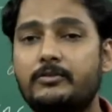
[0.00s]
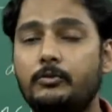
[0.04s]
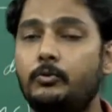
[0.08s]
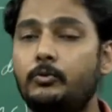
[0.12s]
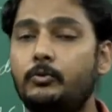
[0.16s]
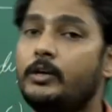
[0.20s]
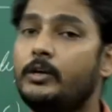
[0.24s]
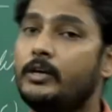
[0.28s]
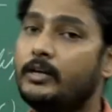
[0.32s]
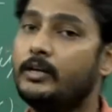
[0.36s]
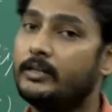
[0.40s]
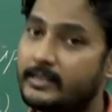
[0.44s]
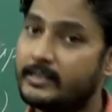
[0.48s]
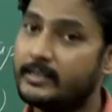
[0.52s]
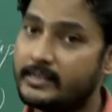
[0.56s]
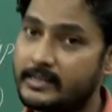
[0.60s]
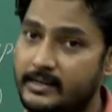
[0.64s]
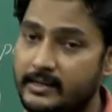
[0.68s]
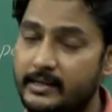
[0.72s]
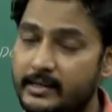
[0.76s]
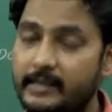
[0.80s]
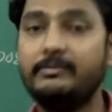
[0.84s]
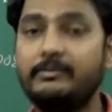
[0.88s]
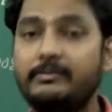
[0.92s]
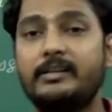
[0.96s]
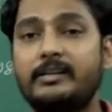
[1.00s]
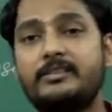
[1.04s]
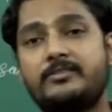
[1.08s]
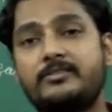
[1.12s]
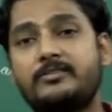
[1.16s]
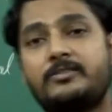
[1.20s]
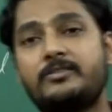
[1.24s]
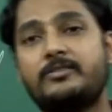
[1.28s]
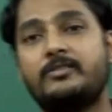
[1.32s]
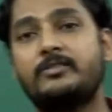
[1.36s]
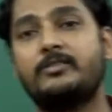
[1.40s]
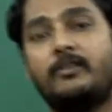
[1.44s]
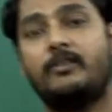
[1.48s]
to the
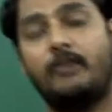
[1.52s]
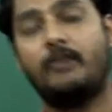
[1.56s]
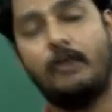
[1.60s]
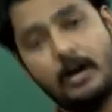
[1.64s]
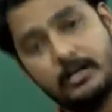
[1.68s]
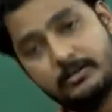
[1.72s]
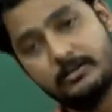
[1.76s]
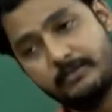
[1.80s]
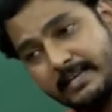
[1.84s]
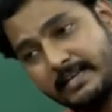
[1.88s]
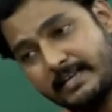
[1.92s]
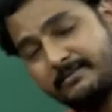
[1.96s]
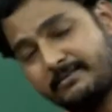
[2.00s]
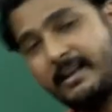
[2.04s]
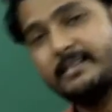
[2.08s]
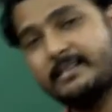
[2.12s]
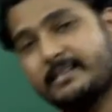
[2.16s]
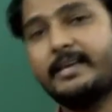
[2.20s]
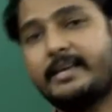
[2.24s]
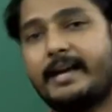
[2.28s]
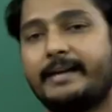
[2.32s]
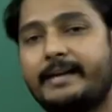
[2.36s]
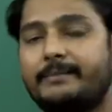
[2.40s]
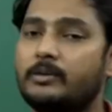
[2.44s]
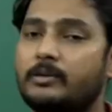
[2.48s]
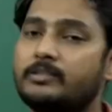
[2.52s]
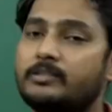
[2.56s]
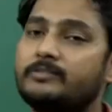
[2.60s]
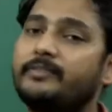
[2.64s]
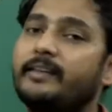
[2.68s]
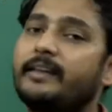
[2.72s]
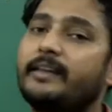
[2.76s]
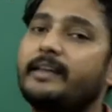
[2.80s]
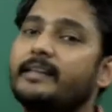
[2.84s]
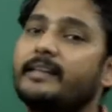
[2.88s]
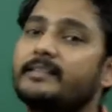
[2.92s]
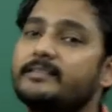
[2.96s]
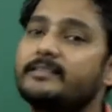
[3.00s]
rivers or as well as the
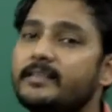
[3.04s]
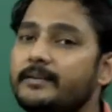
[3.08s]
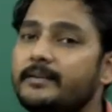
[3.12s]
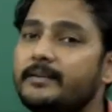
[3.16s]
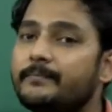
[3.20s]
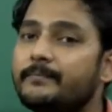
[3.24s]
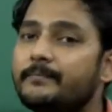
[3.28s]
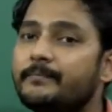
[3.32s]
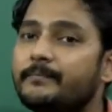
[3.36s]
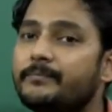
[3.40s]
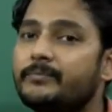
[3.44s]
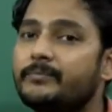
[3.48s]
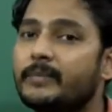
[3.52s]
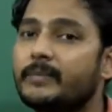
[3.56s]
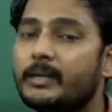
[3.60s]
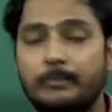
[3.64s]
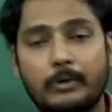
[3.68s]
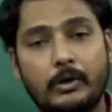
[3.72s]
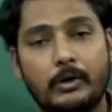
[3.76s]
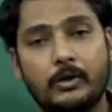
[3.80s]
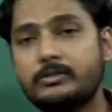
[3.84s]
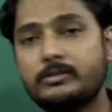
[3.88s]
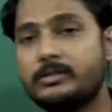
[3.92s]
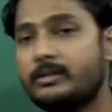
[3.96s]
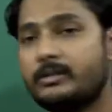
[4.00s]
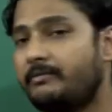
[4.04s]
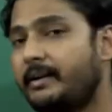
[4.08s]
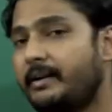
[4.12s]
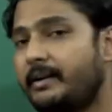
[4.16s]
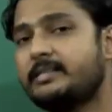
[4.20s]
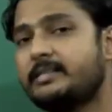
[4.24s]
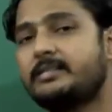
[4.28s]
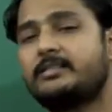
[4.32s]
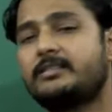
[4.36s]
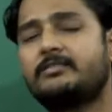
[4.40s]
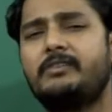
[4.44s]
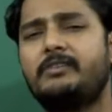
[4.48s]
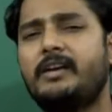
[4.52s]
atmosphere, I can say, because
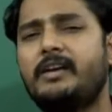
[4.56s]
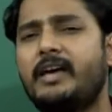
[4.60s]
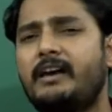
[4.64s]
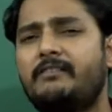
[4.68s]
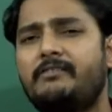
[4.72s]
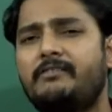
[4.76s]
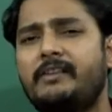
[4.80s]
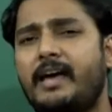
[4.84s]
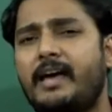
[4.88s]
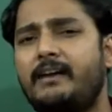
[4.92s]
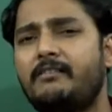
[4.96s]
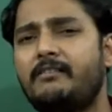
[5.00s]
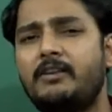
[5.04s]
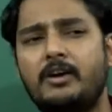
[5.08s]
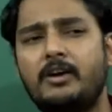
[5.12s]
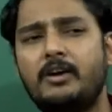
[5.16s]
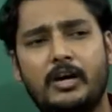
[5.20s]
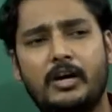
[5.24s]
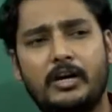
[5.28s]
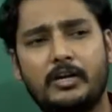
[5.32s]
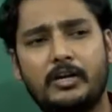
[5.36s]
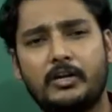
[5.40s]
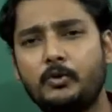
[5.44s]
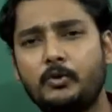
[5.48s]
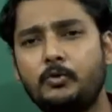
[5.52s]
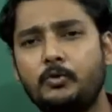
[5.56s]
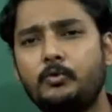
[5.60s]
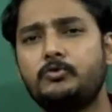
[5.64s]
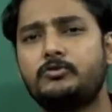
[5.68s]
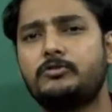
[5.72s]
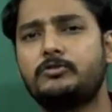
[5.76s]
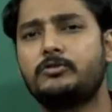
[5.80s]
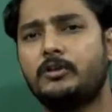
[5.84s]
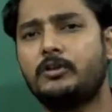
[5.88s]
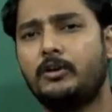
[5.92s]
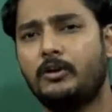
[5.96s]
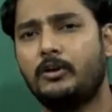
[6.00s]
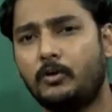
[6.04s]
nowadays we have a huge
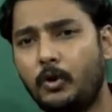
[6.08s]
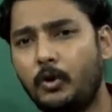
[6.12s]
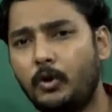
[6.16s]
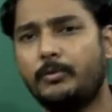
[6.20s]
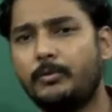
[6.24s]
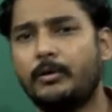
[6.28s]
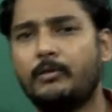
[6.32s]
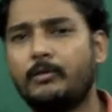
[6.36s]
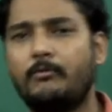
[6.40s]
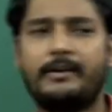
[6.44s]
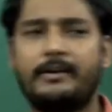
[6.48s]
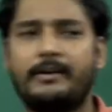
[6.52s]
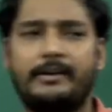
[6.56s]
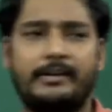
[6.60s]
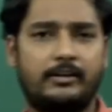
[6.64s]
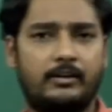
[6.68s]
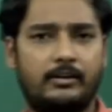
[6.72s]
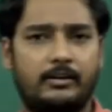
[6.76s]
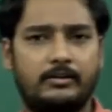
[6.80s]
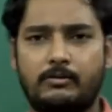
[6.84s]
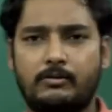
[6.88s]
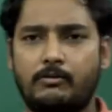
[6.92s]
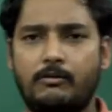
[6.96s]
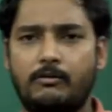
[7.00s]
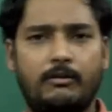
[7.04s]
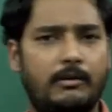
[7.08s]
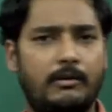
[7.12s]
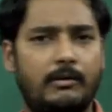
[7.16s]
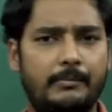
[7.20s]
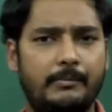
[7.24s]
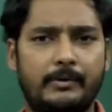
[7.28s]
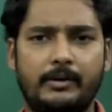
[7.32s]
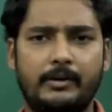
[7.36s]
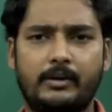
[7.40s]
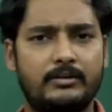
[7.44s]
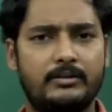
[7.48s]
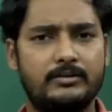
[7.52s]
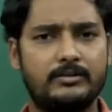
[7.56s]
global warming
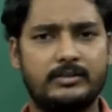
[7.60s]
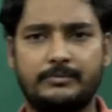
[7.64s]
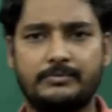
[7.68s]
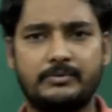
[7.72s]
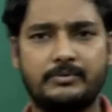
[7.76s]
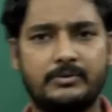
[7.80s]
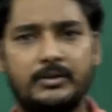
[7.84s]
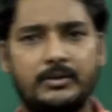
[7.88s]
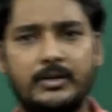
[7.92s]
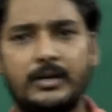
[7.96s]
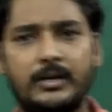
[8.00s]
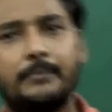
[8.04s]
concepts